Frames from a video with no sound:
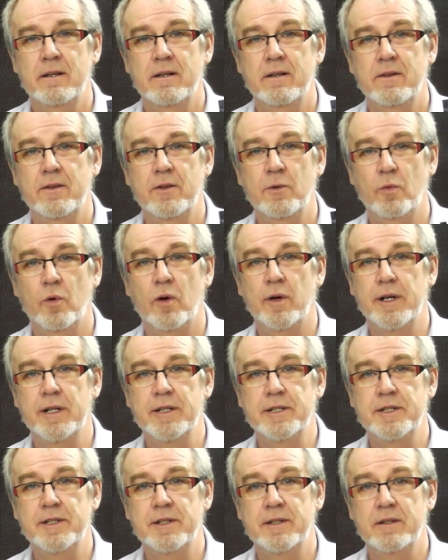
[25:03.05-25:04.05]
the
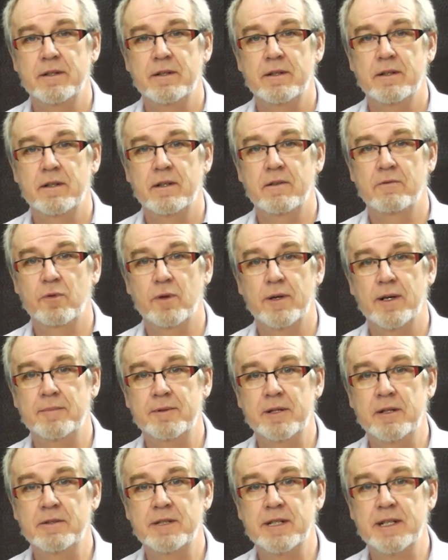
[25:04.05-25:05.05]
wattage of what I'm
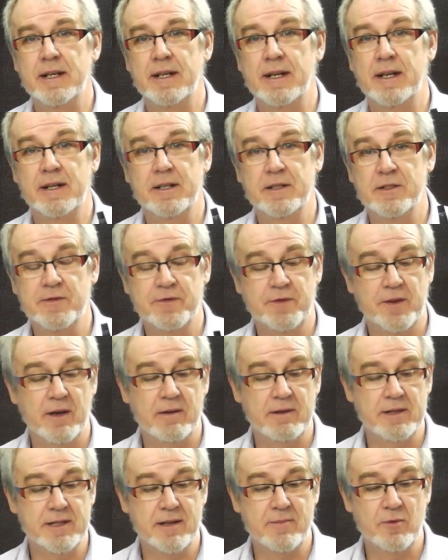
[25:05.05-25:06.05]
using at, And as
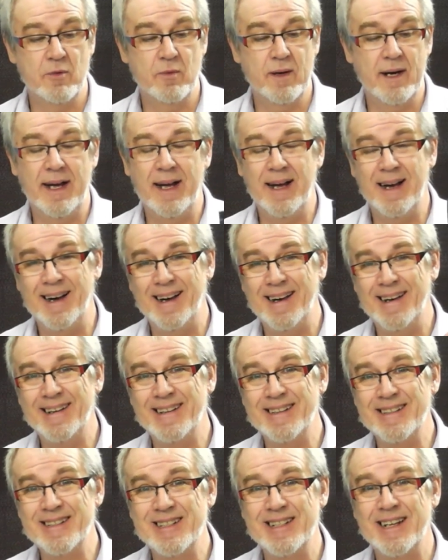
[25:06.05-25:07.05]
far as I'm aware, I
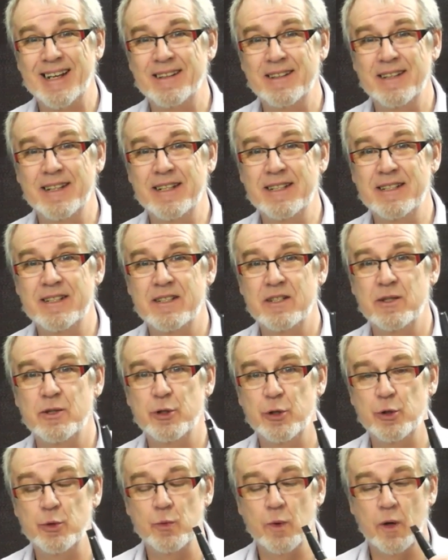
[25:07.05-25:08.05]
had set this
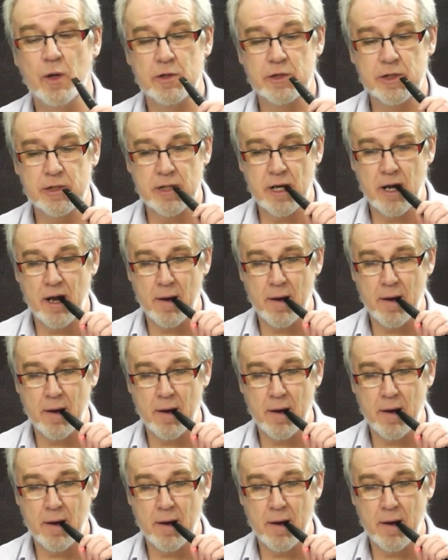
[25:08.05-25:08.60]
to watts.